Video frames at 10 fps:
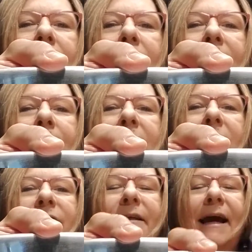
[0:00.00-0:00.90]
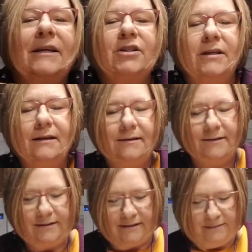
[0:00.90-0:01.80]
chemical reaction and
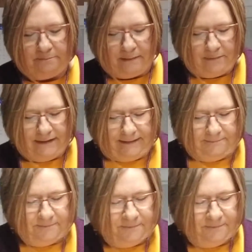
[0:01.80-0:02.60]
starts bubbling.